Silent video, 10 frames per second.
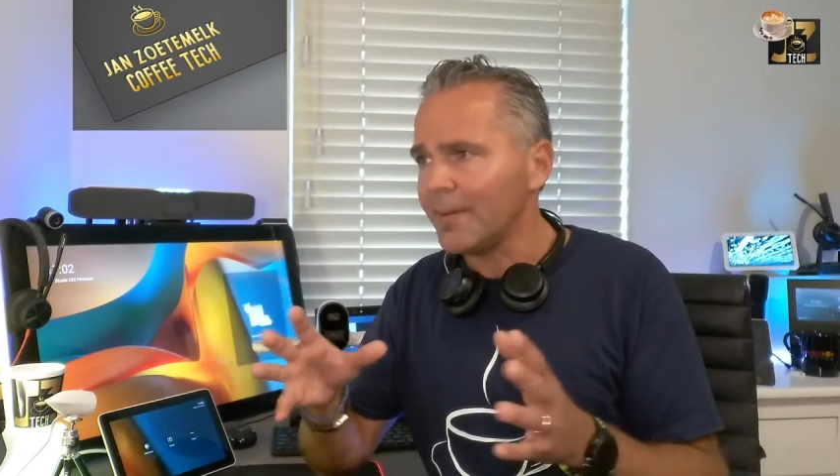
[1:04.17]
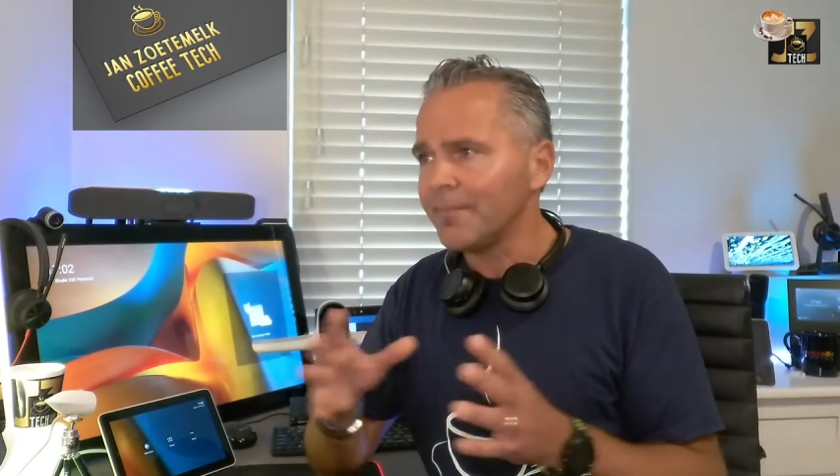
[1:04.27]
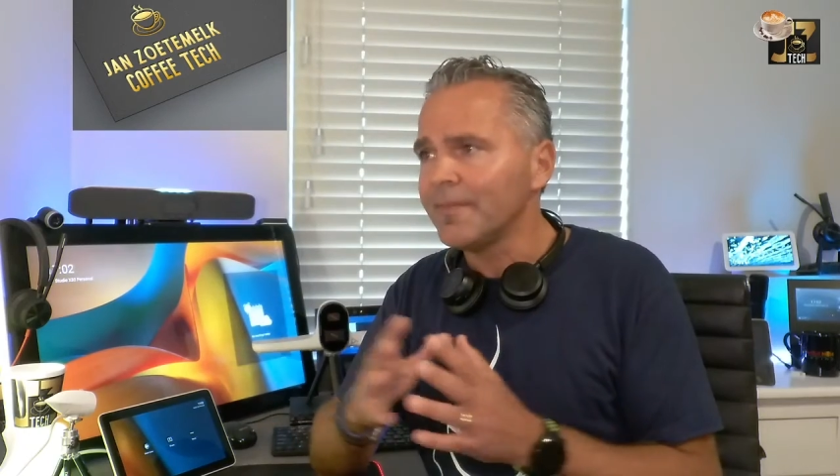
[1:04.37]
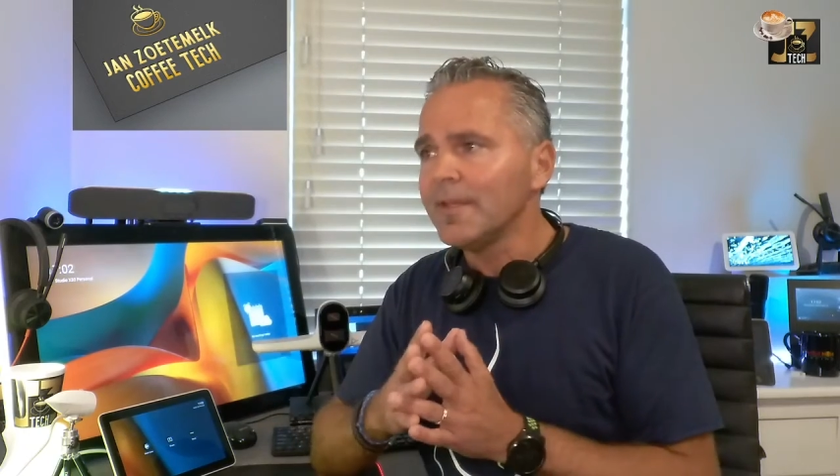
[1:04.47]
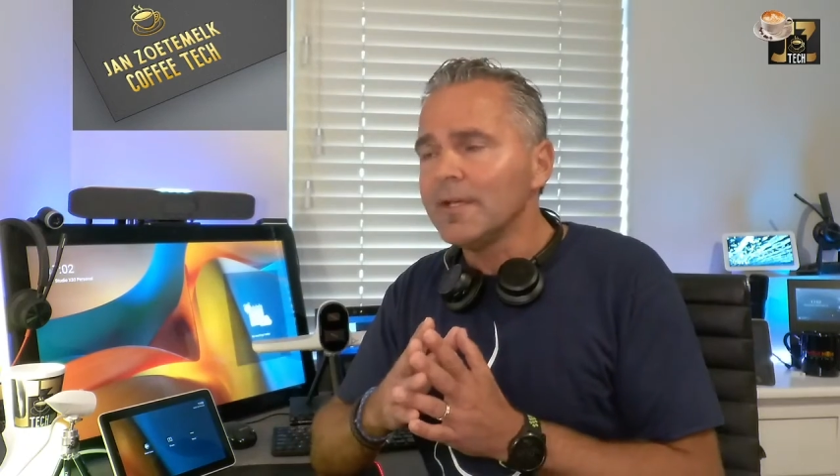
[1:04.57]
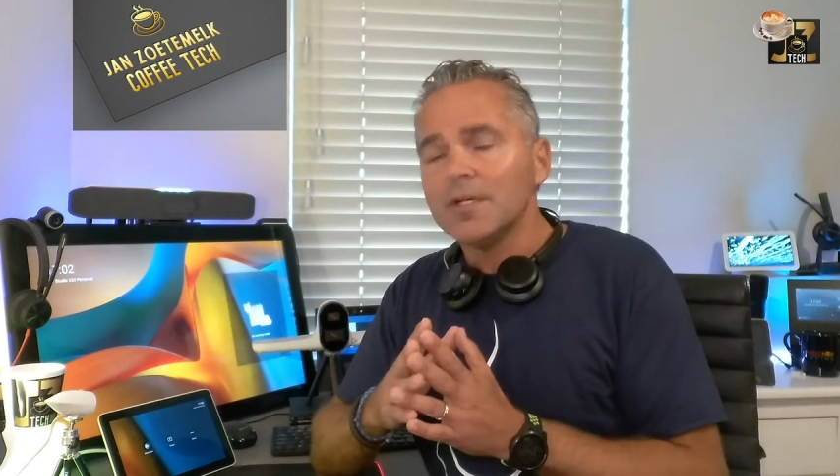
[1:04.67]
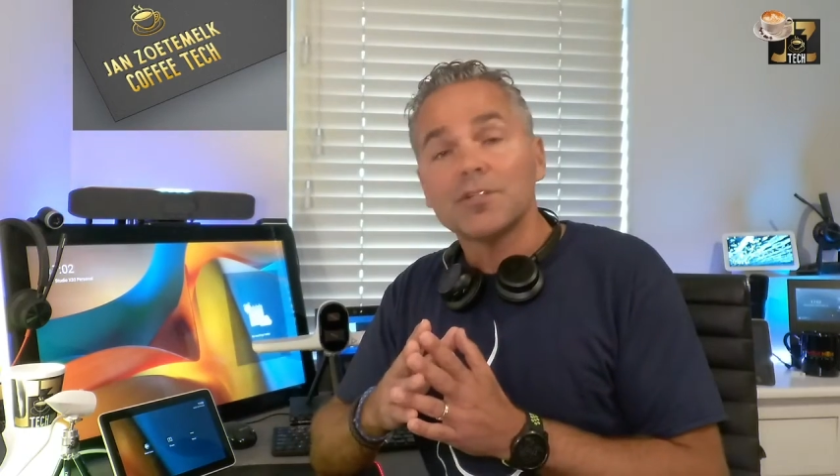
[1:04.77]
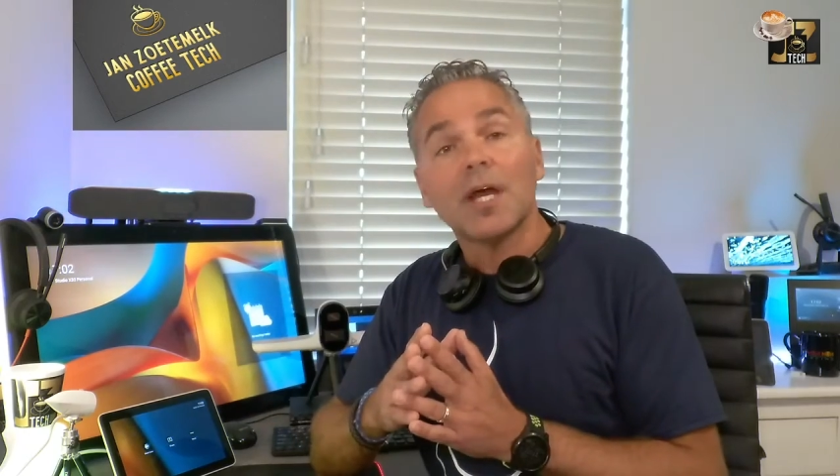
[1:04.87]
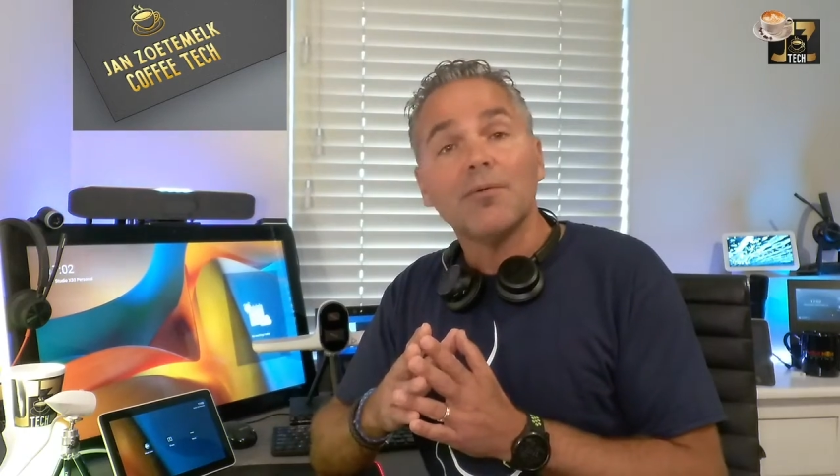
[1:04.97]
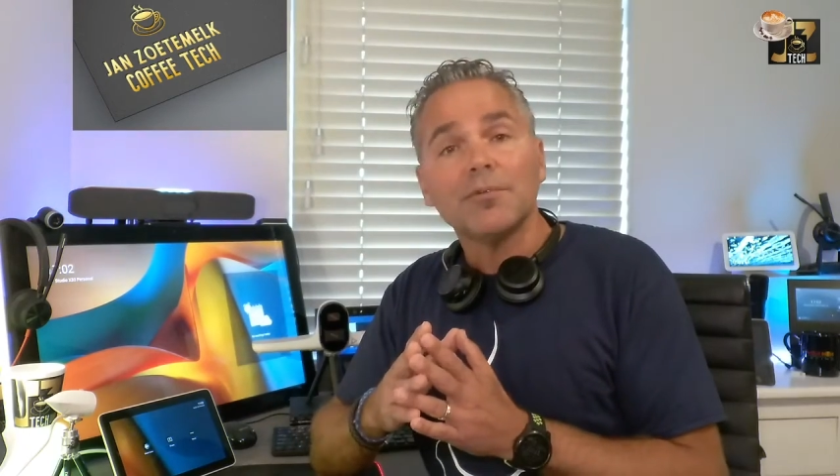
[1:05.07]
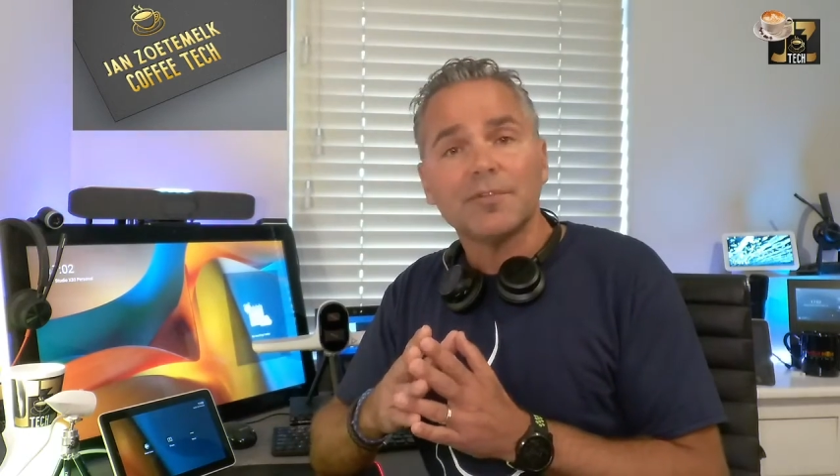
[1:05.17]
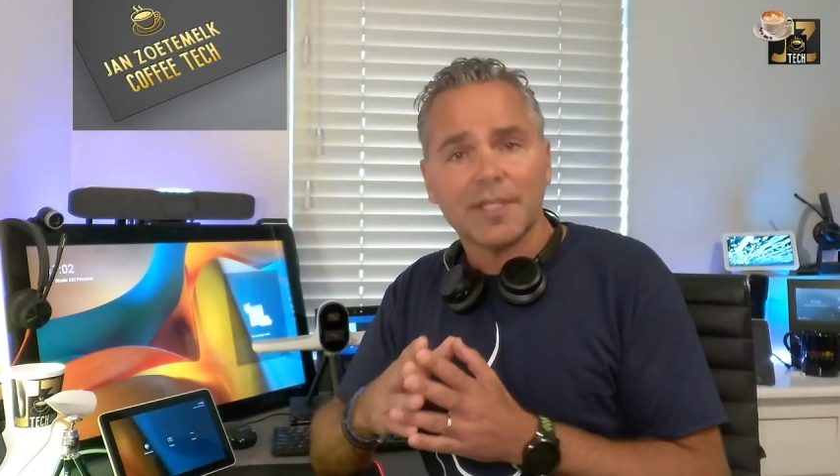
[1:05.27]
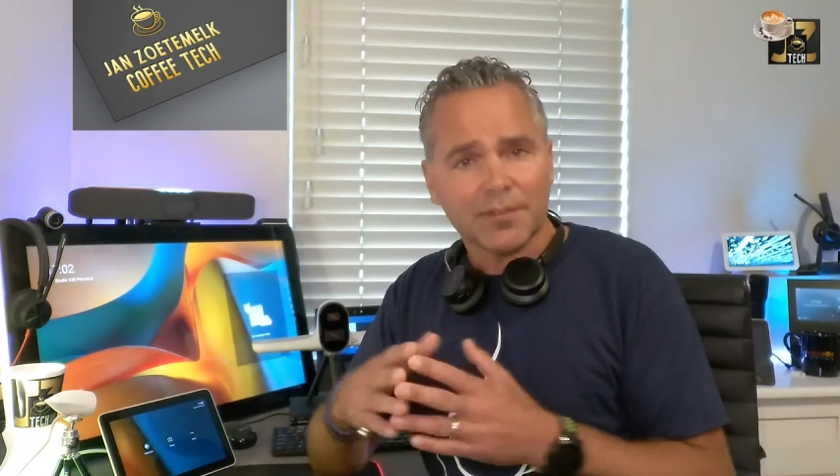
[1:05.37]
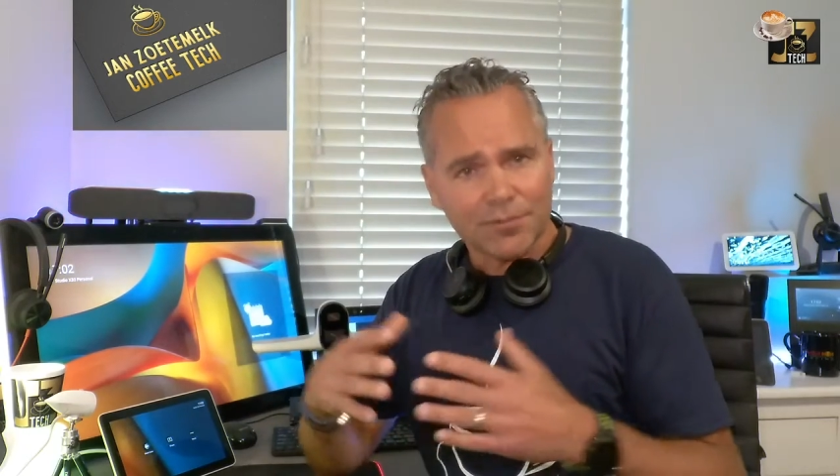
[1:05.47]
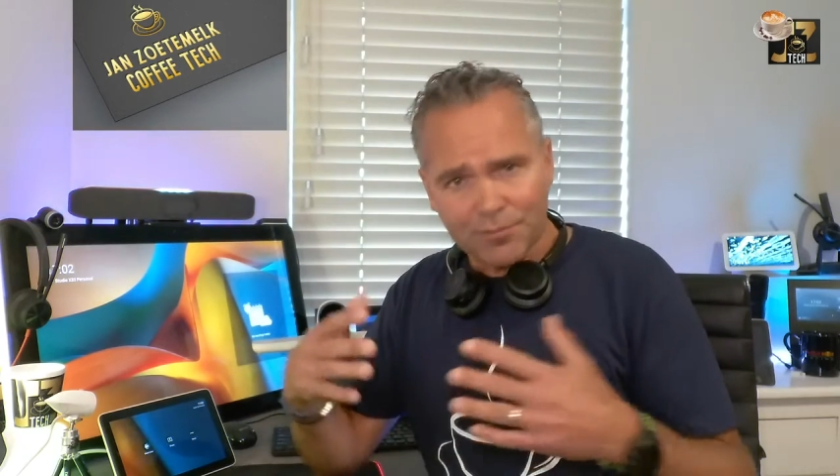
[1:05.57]
app. So I will
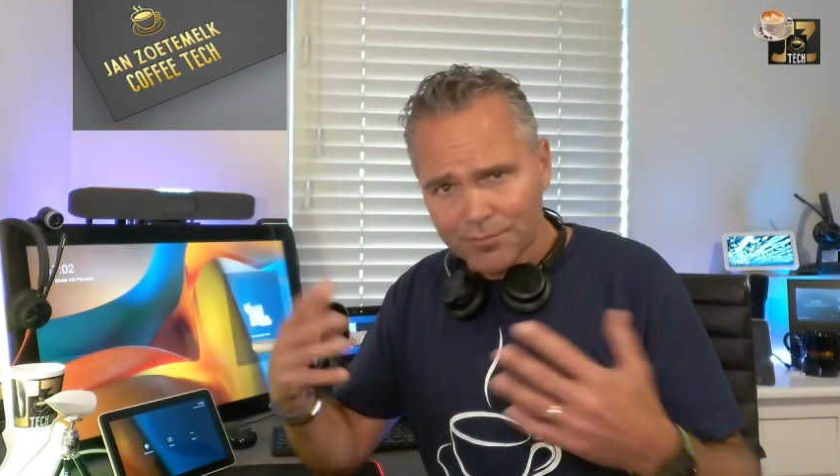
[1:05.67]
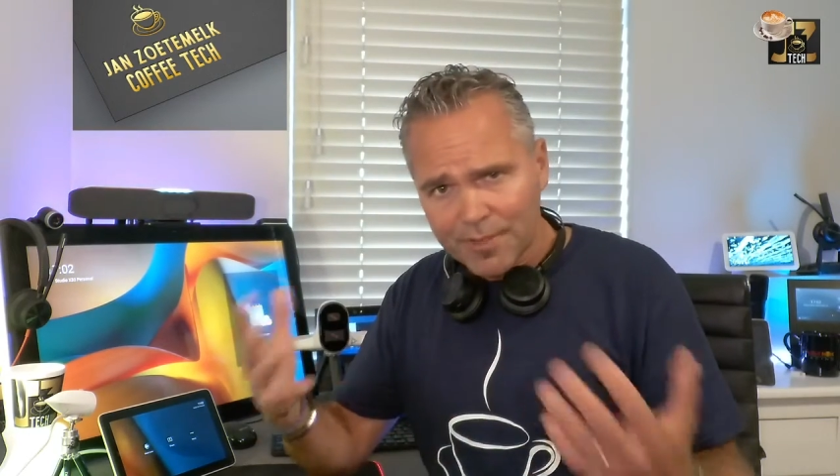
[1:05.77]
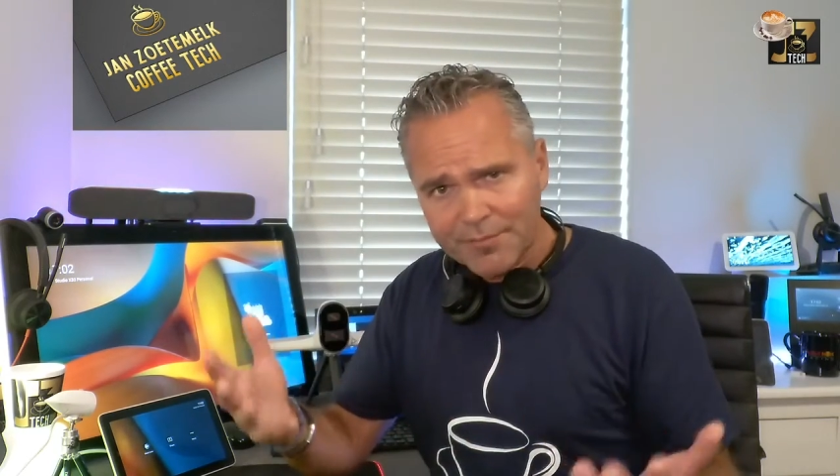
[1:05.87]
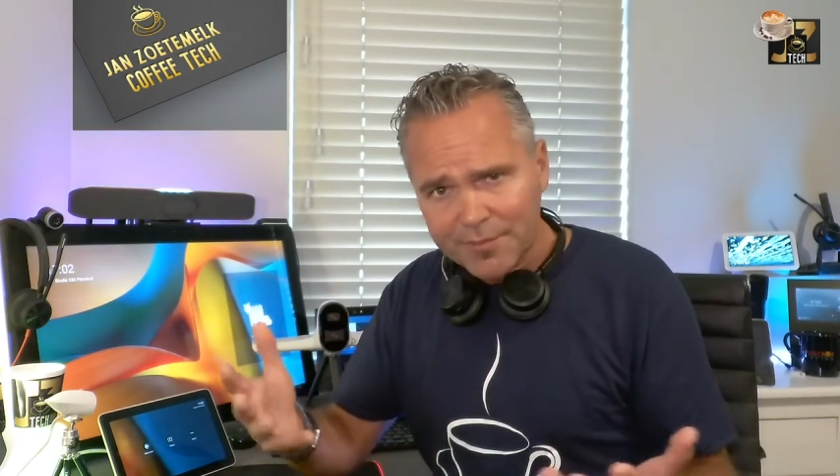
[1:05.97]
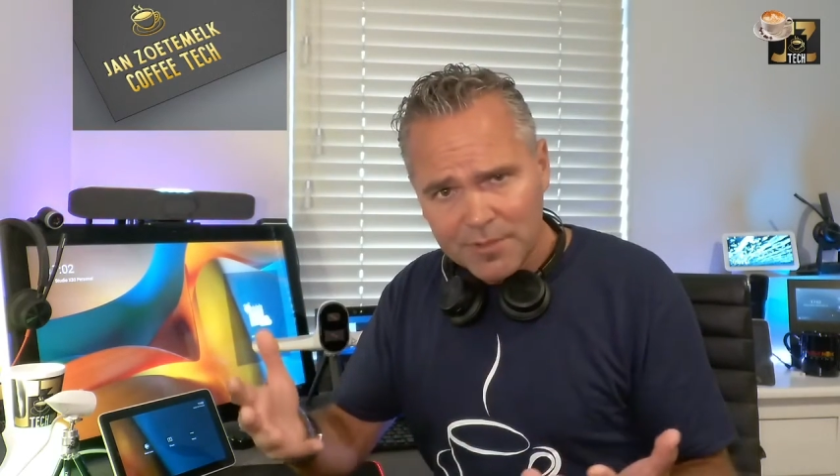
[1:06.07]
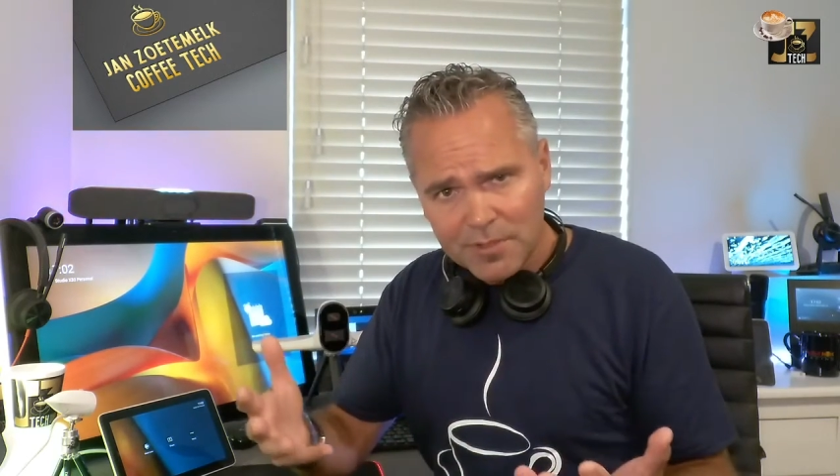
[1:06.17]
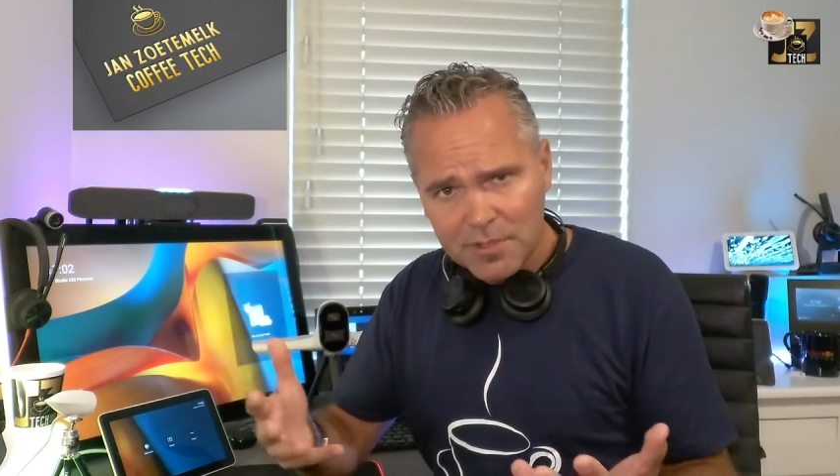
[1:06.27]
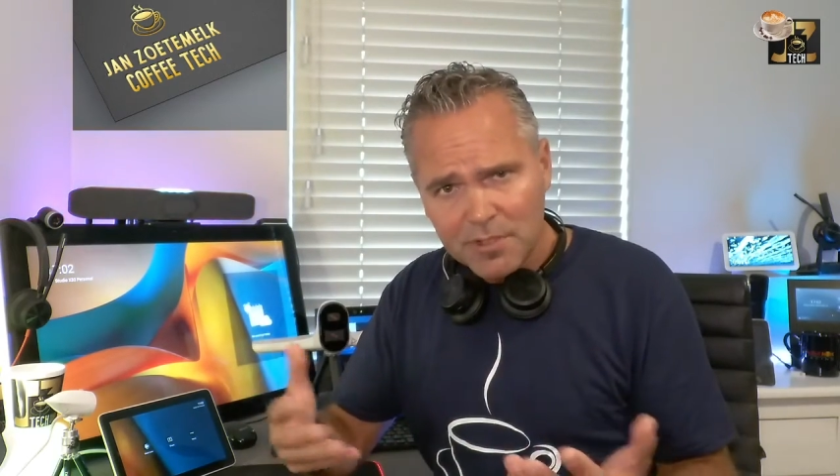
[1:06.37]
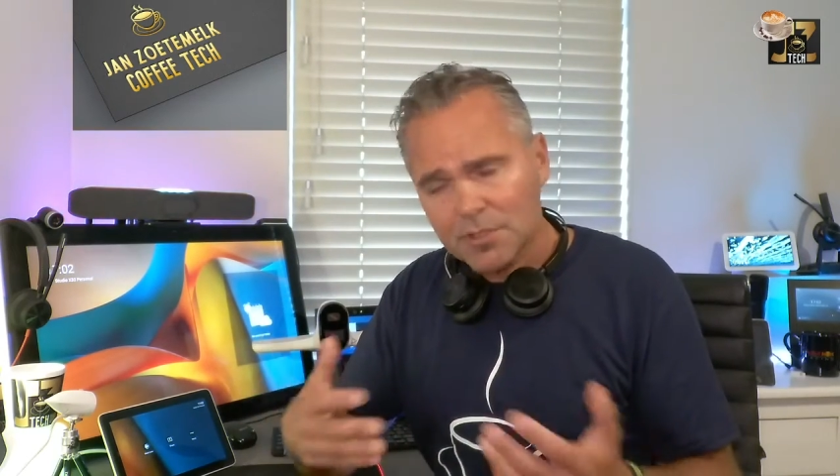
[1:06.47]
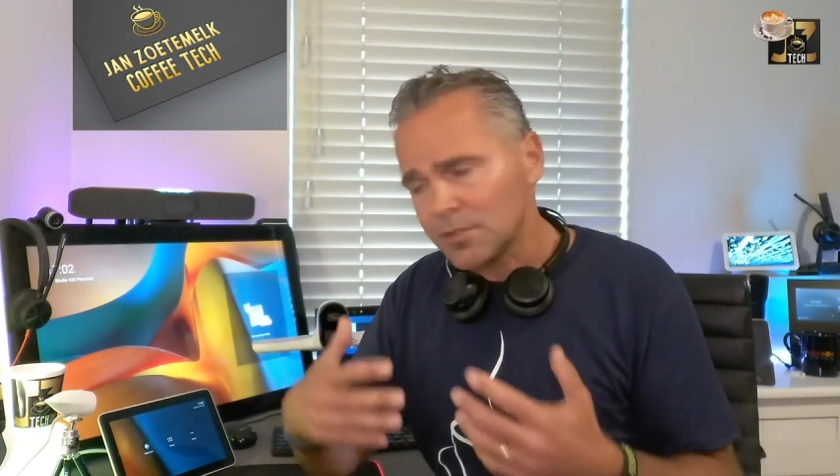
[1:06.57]
take you to references.